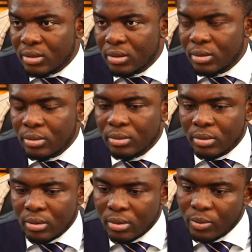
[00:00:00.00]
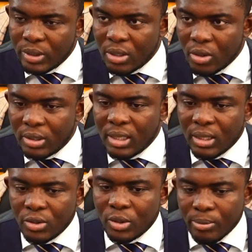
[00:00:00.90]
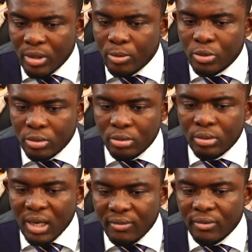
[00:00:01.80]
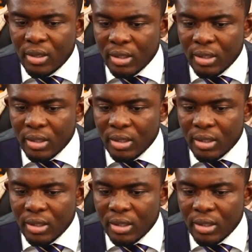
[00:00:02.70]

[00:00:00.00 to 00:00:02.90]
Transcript: So with all that, you should be able to have